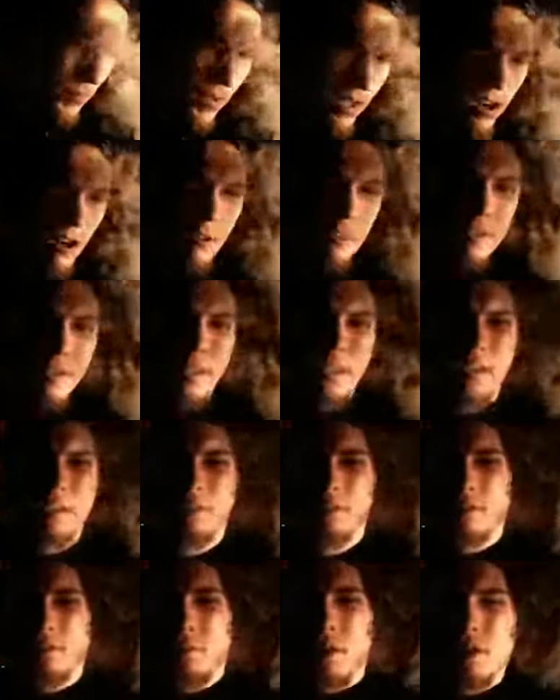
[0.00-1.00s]
Oh yeah,
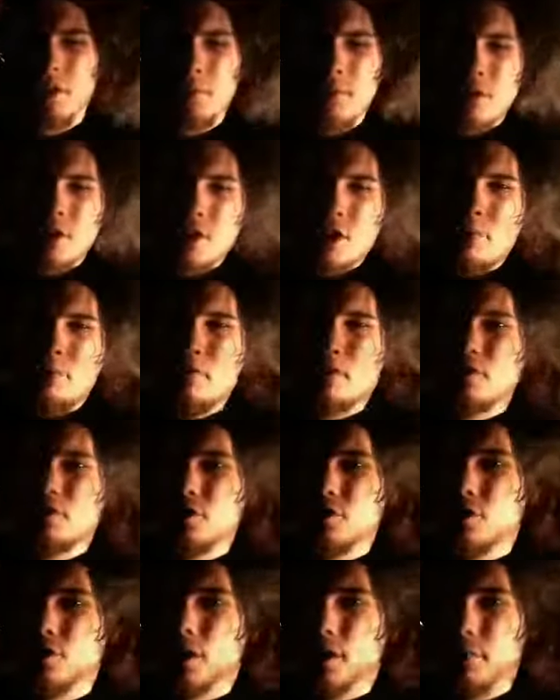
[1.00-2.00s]
there must be something
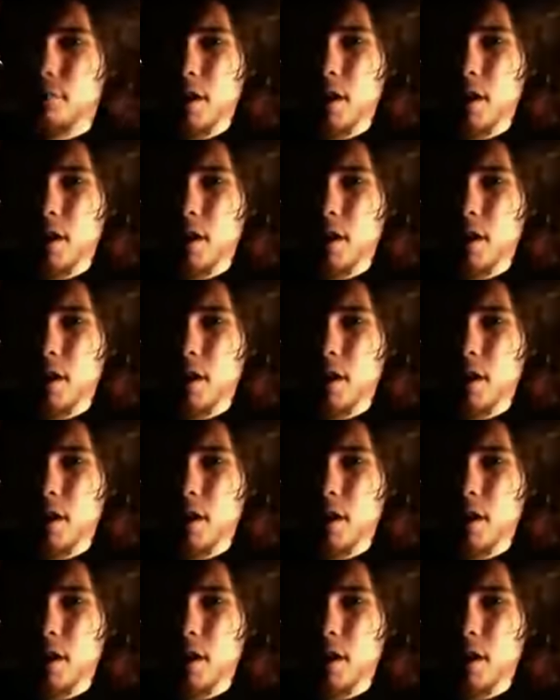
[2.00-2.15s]
to it,